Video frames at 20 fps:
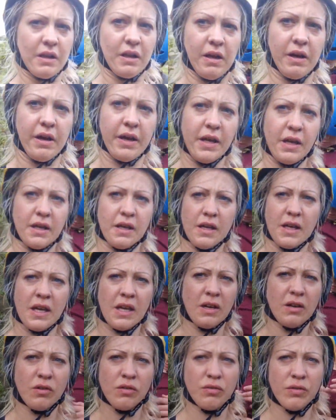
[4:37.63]
like
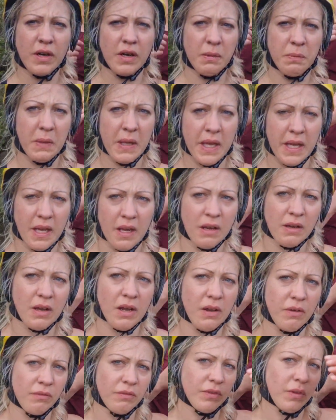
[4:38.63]
incredibly
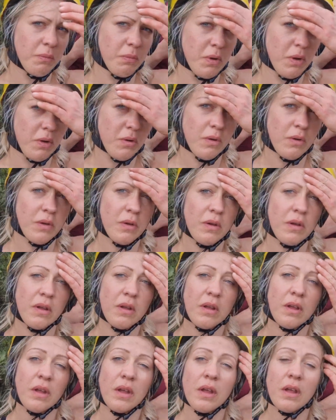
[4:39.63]
uncomfortable.
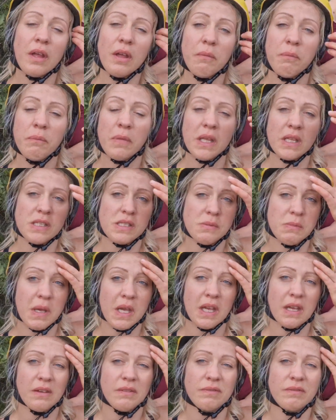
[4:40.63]
Mince
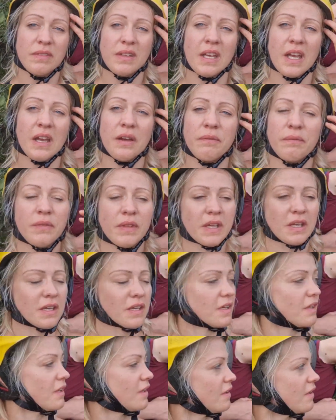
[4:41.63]
meat. Yeah. So that's
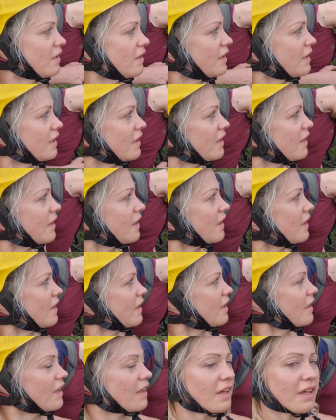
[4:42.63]
why our legs are
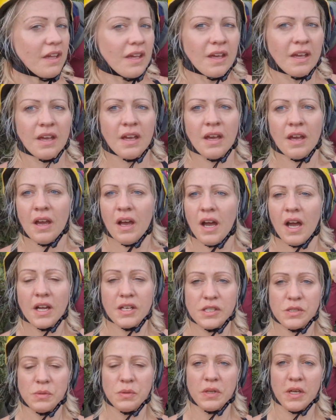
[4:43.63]
now. I
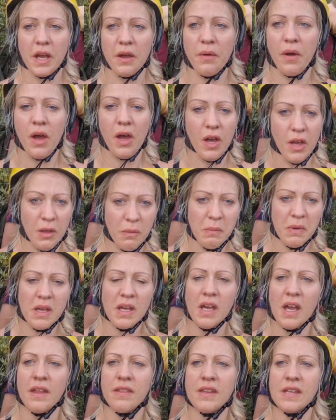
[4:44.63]
just want to go home,
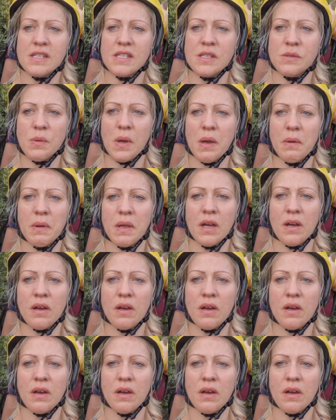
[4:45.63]
and this is where we